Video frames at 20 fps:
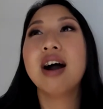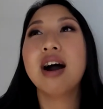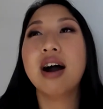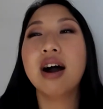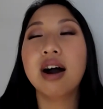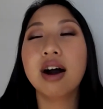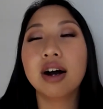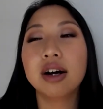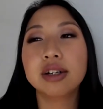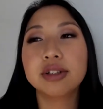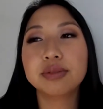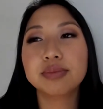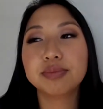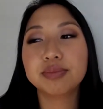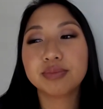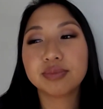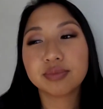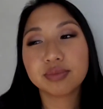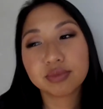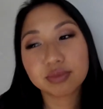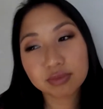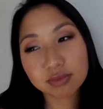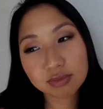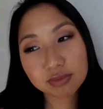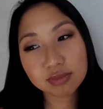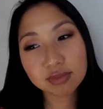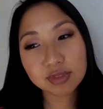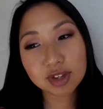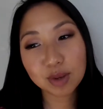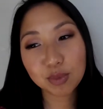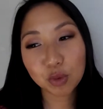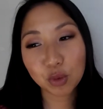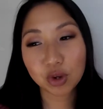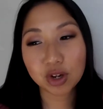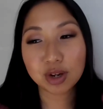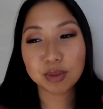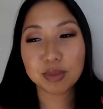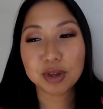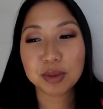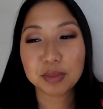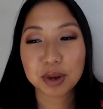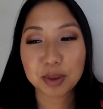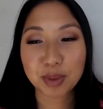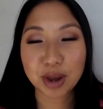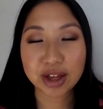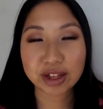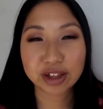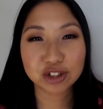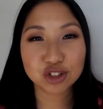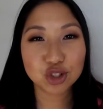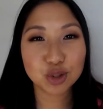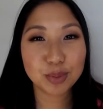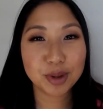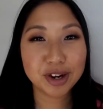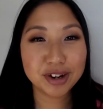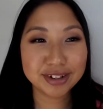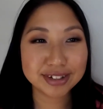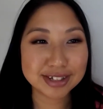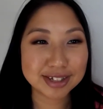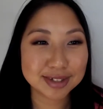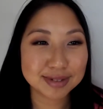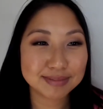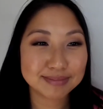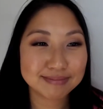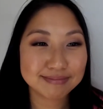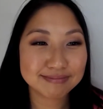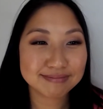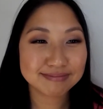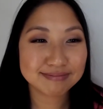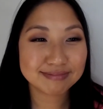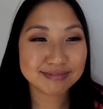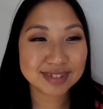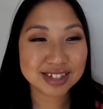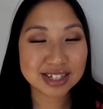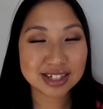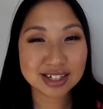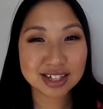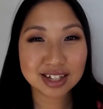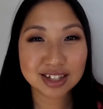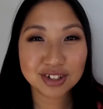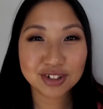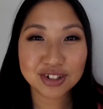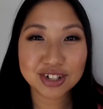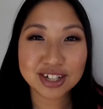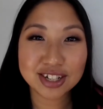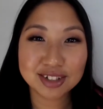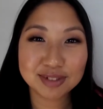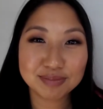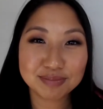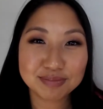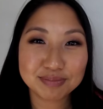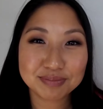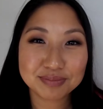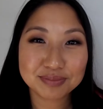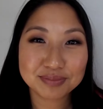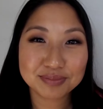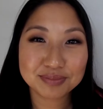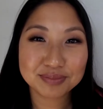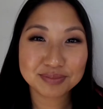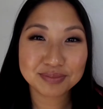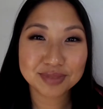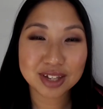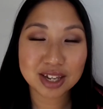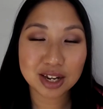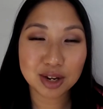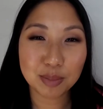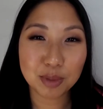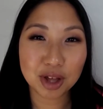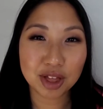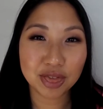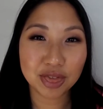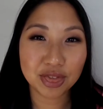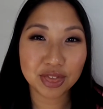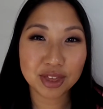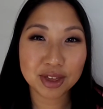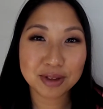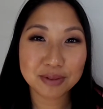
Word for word: Um, I'm going to meet my biological parents in South Korea in a month.